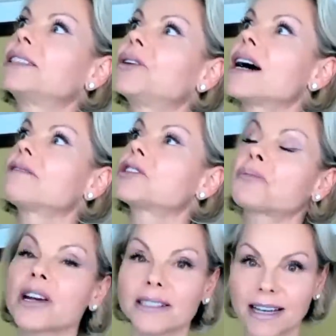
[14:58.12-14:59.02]
But you're
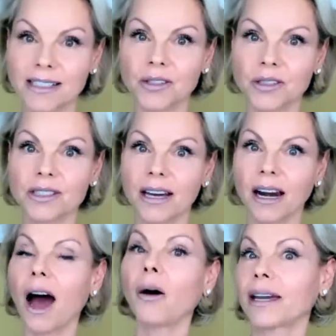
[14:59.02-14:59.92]
Elvis Presley, as you
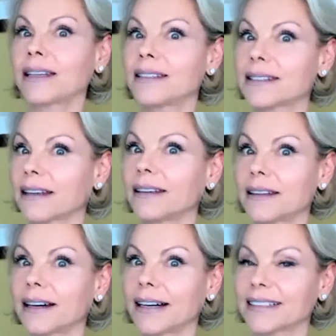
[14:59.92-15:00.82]
said. How can you
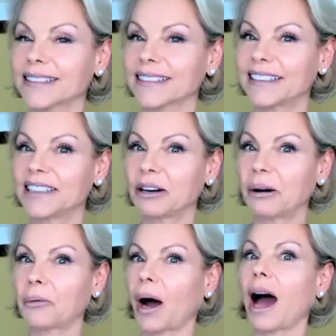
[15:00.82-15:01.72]
say that? You
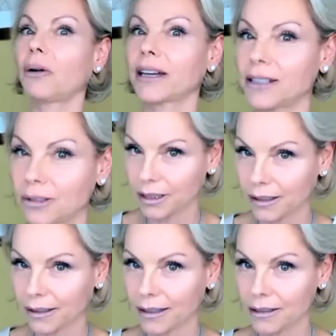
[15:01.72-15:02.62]
know, how
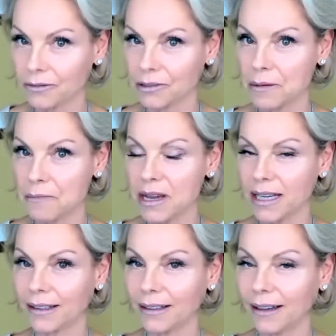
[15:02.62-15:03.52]
you envy
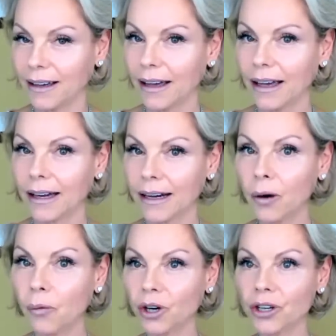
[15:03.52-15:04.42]
me? Mm-hmm. And
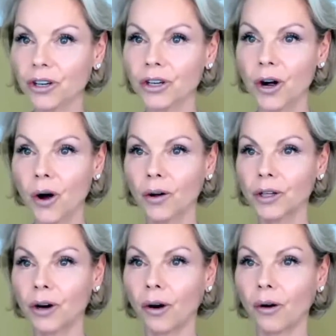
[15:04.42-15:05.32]
I wonder,
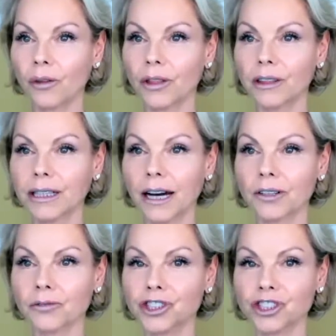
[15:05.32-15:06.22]
you know, mm-hmm. the
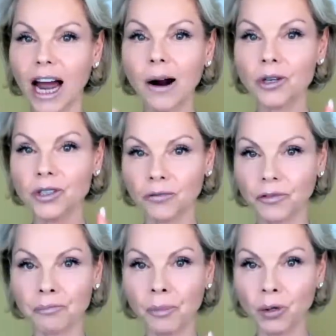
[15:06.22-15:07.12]
kind of showers
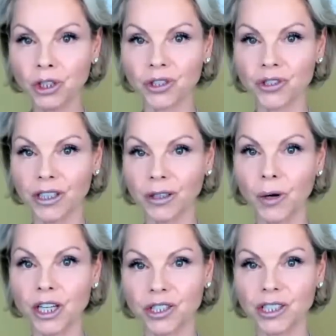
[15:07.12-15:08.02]
of emotions
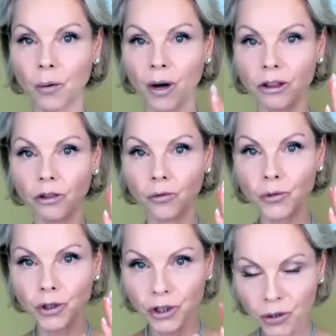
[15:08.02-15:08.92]
and questions that went
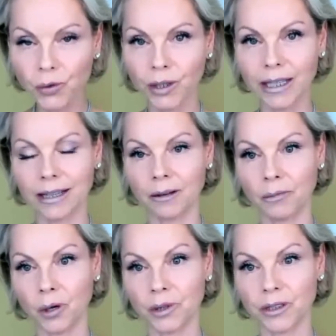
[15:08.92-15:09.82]
through you in that
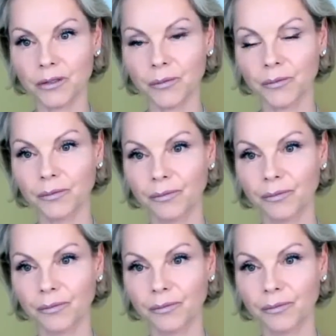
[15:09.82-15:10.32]
moment.